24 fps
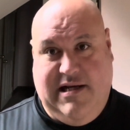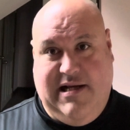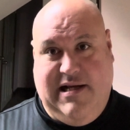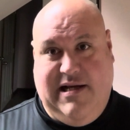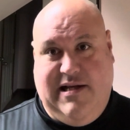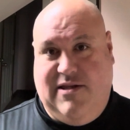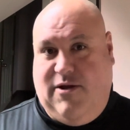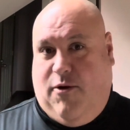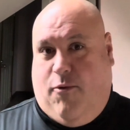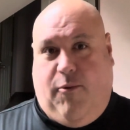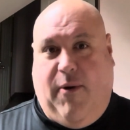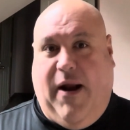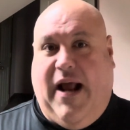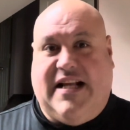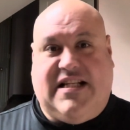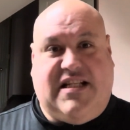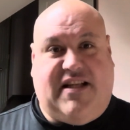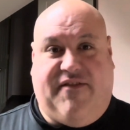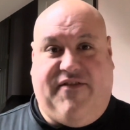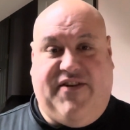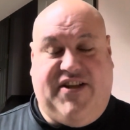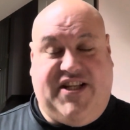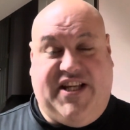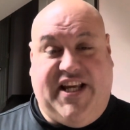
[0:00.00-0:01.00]
The rest
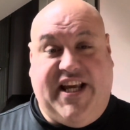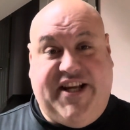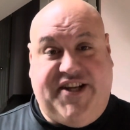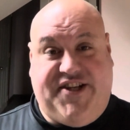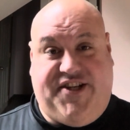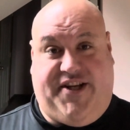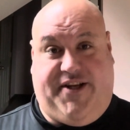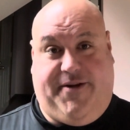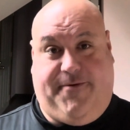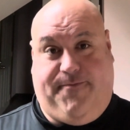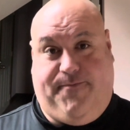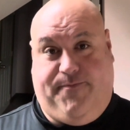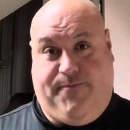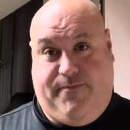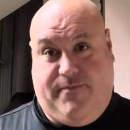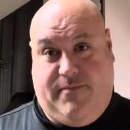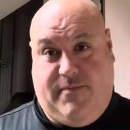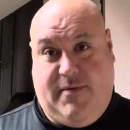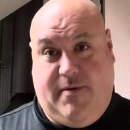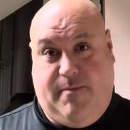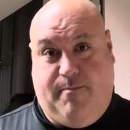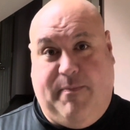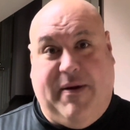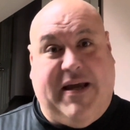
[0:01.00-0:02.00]
of it's easy.
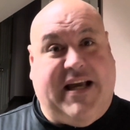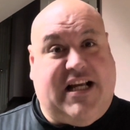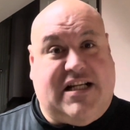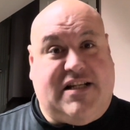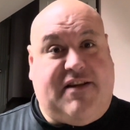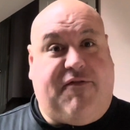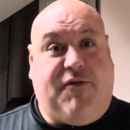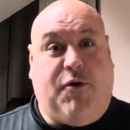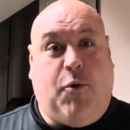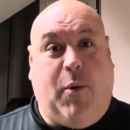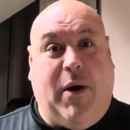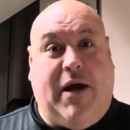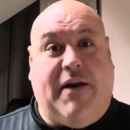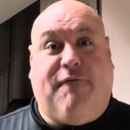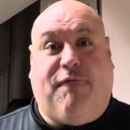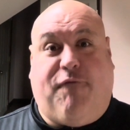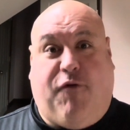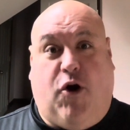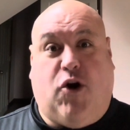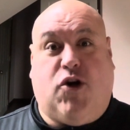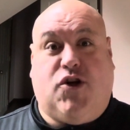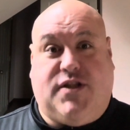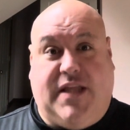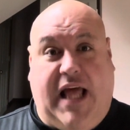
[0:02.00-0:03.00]
Because if you win
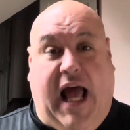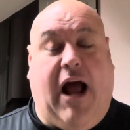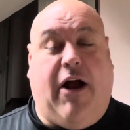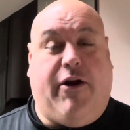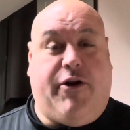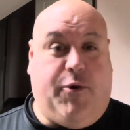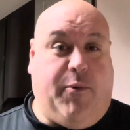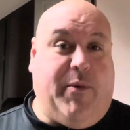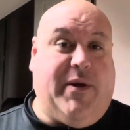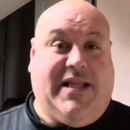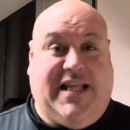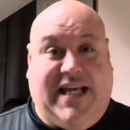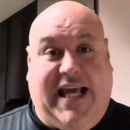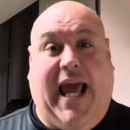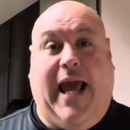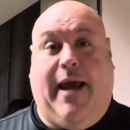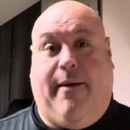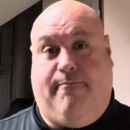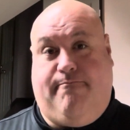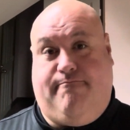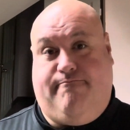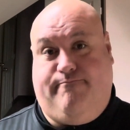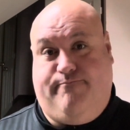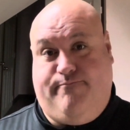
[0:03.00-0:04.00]
first down, you win the
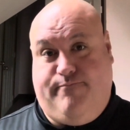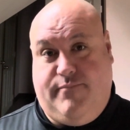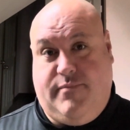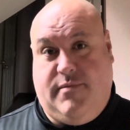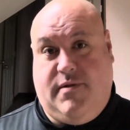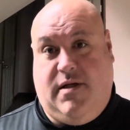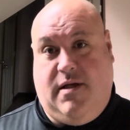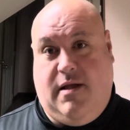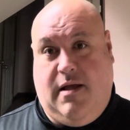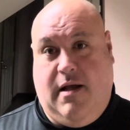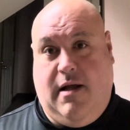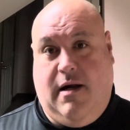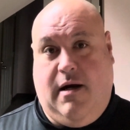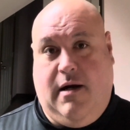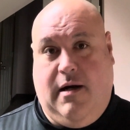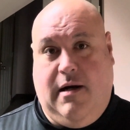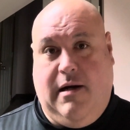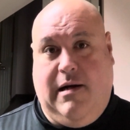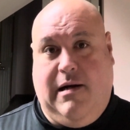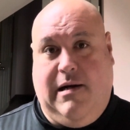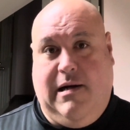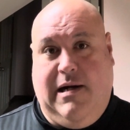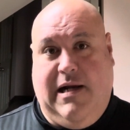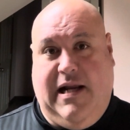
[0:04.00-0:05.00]
game.
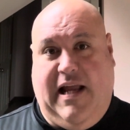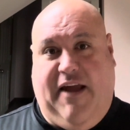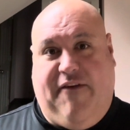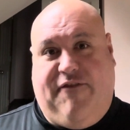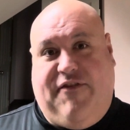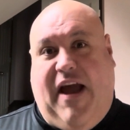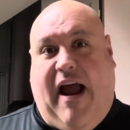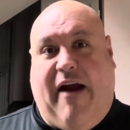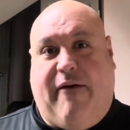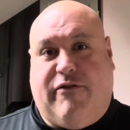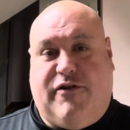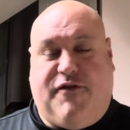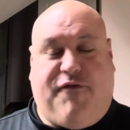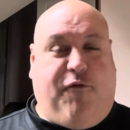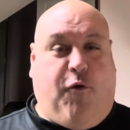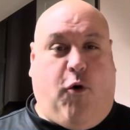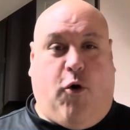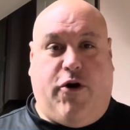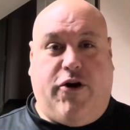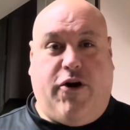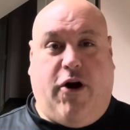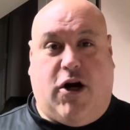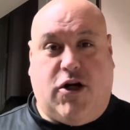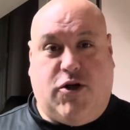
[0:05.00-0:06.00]
If you average
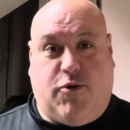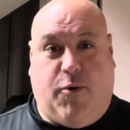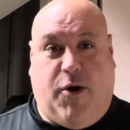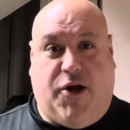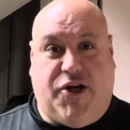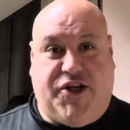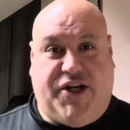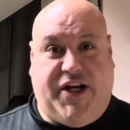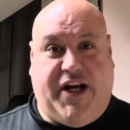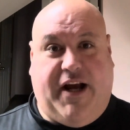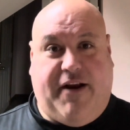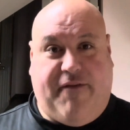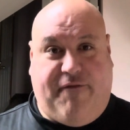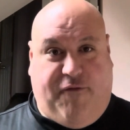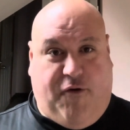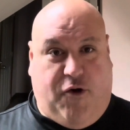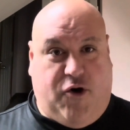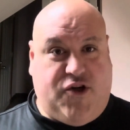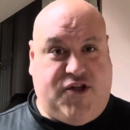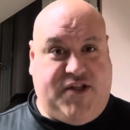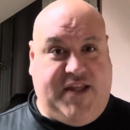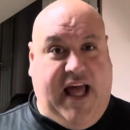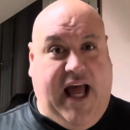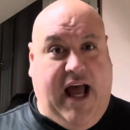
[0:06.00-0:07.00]
4 yards rushing on
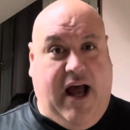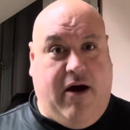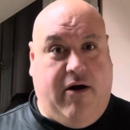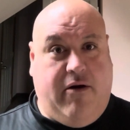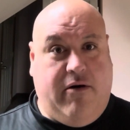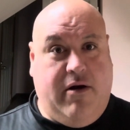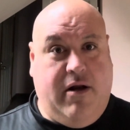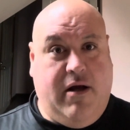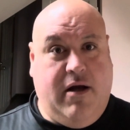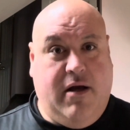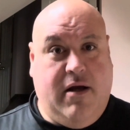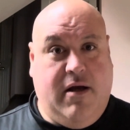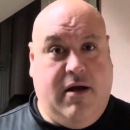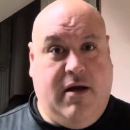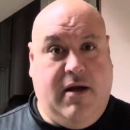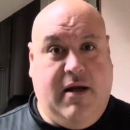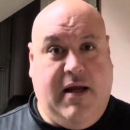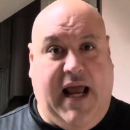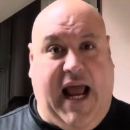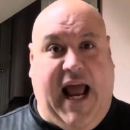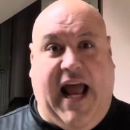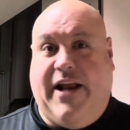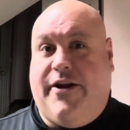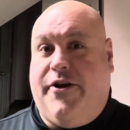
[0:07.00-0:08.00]
first down
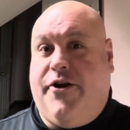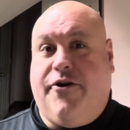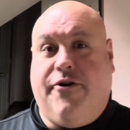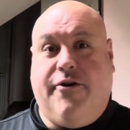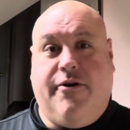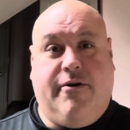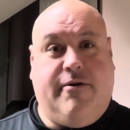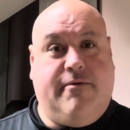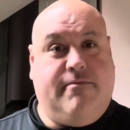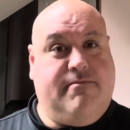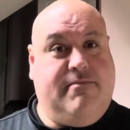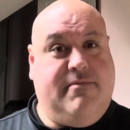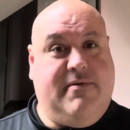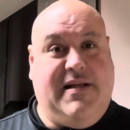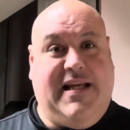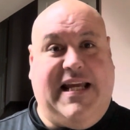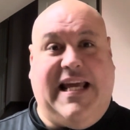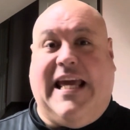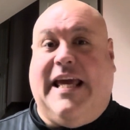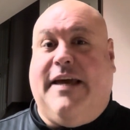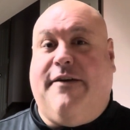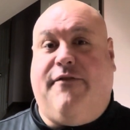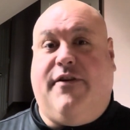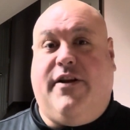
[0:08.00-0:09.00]
and you're
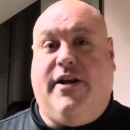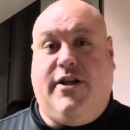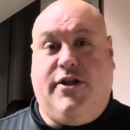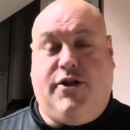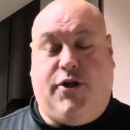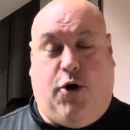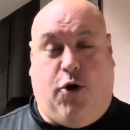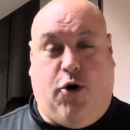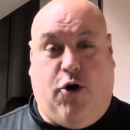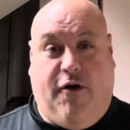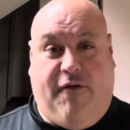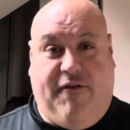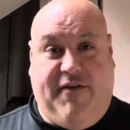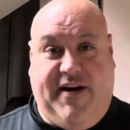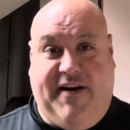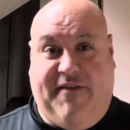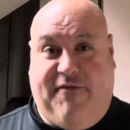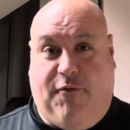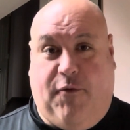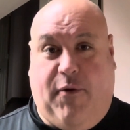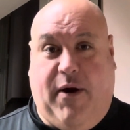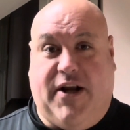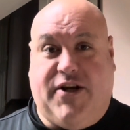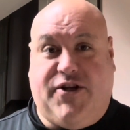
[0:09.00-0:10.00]
even in turnover
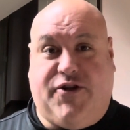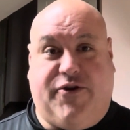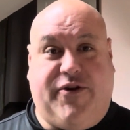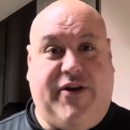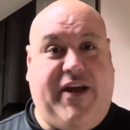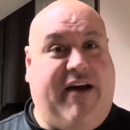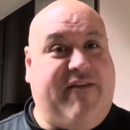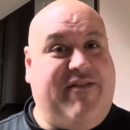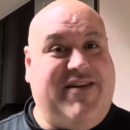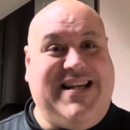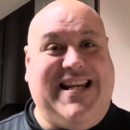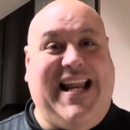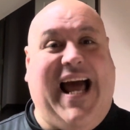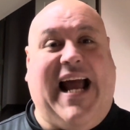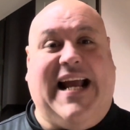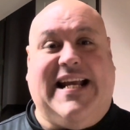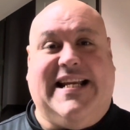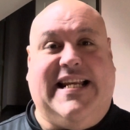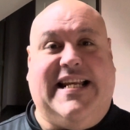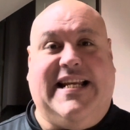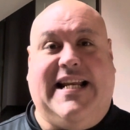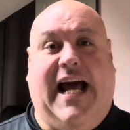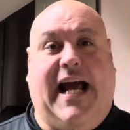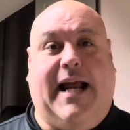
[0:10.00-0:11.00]
differential, you have a
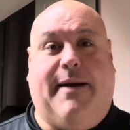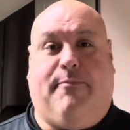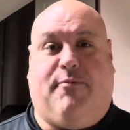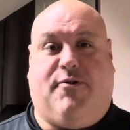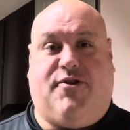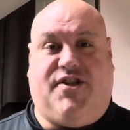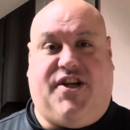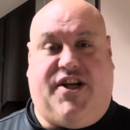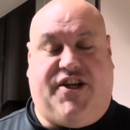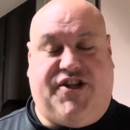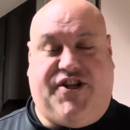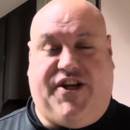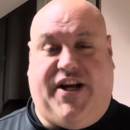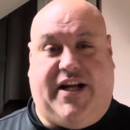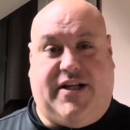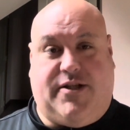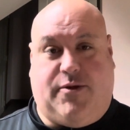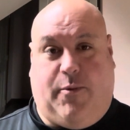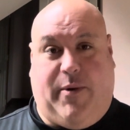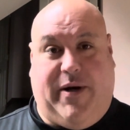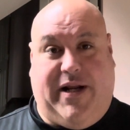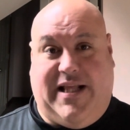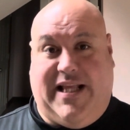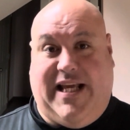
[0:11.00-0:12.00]
99% chance
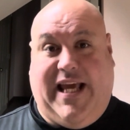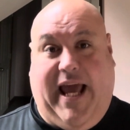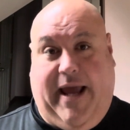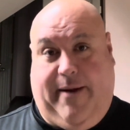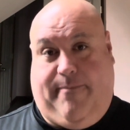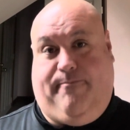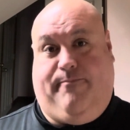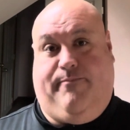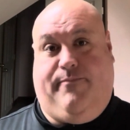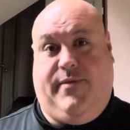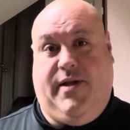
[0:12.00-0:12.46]
of winning the game.